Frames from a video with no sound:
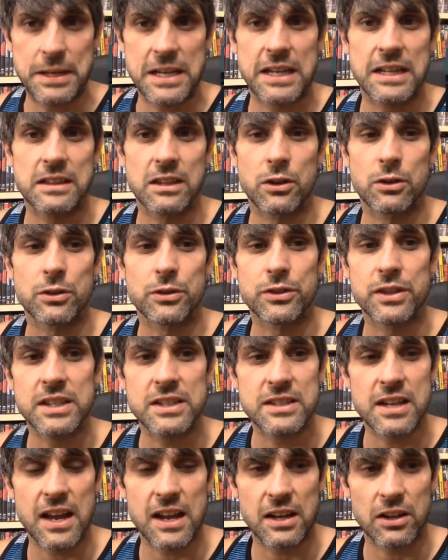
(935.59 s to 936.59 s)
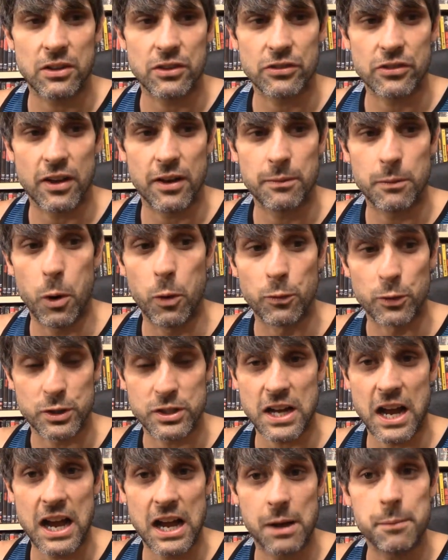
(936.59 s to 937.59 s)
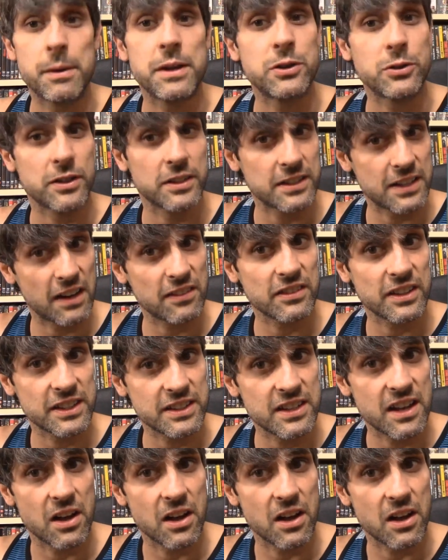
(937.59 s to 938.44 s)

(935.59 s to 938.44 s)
in little details um, over time and you can definitely mm-hmm.